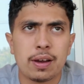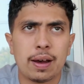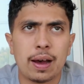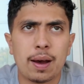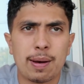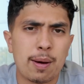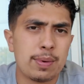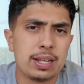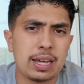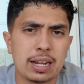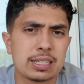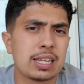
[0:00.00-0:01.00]
How
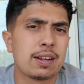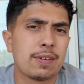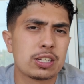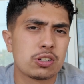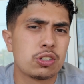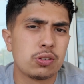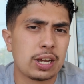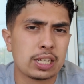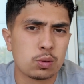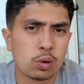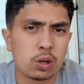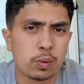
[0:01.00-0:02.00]
many out-of-state investors do you
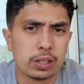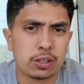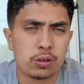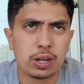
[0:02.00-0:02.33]
guys work with?